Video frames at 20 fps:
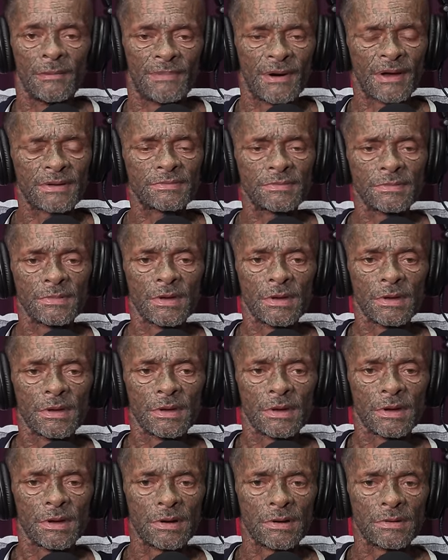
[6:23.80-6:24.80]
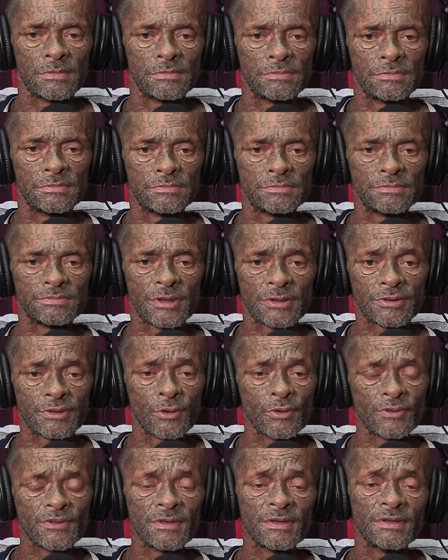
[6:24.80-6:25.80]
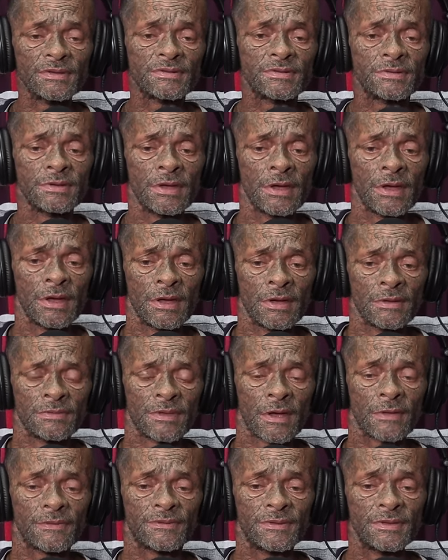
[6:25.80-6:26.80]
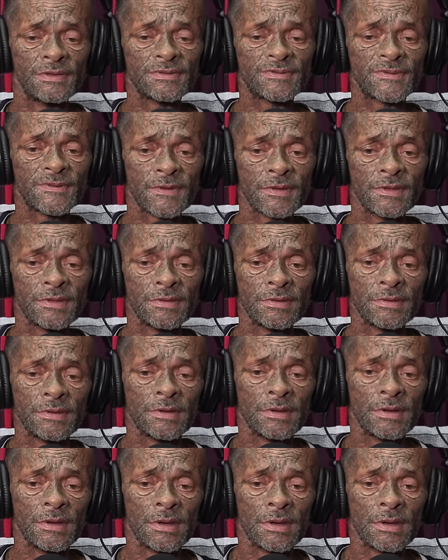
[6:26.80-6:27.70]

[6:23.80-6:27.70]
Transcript: But the truth is that these three